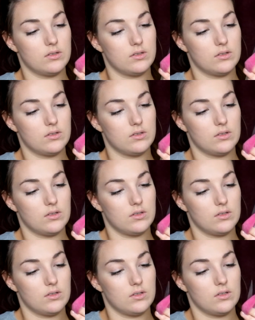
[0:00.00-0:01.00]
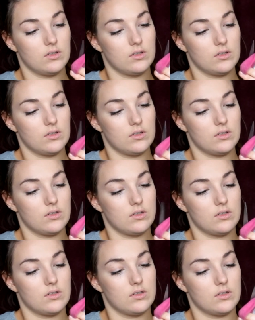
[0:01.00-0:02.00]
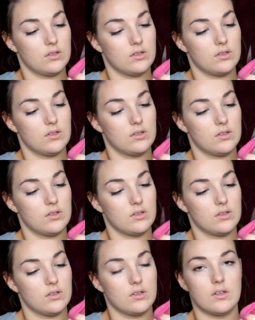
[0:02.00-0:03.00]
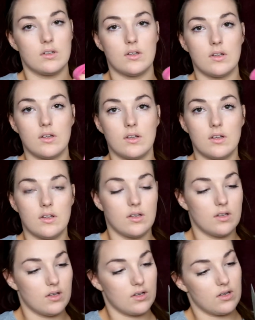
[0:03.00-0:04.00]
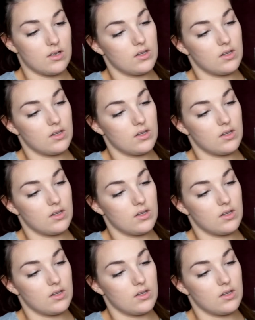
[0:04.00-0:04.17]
[no speech]